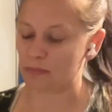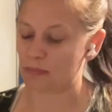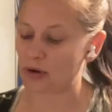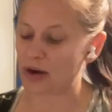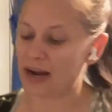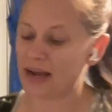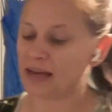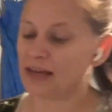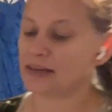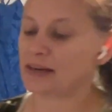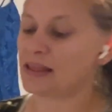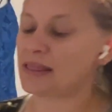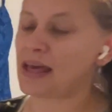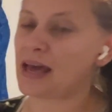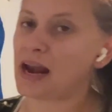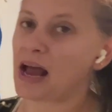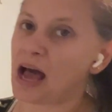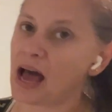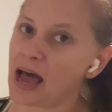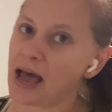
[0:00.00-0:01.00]
brand
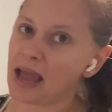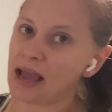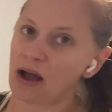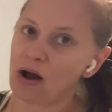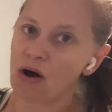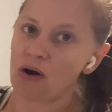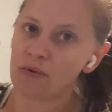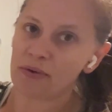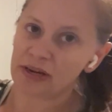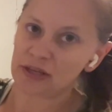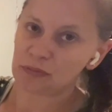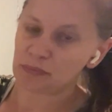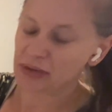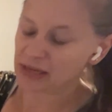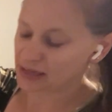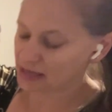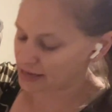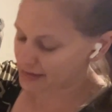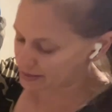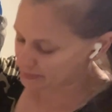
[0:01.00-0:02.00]
that I always
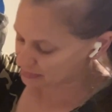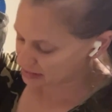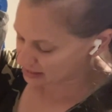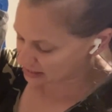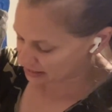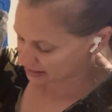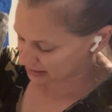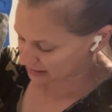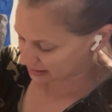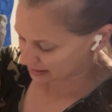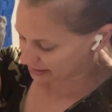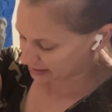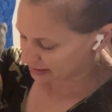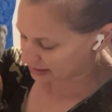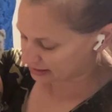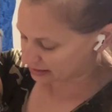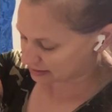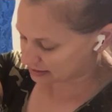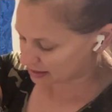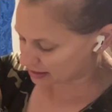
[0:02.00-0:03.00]
pick up. This
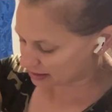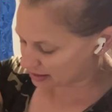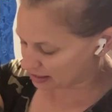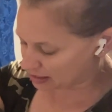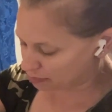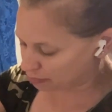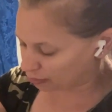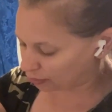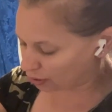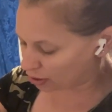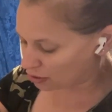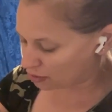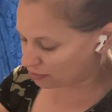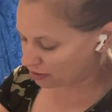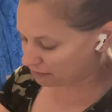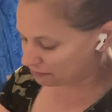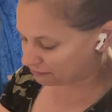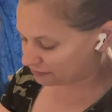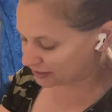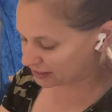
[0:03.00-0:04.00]
is the Pro
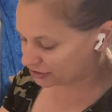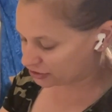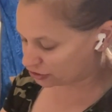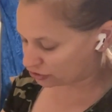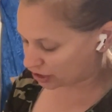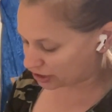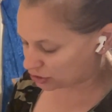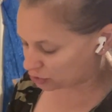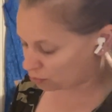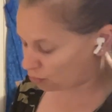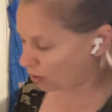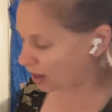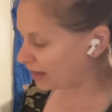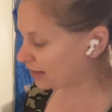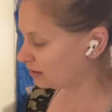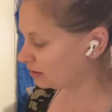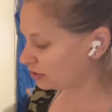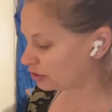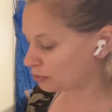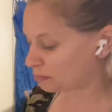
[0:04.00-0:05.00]
Fitted Stretch Wilder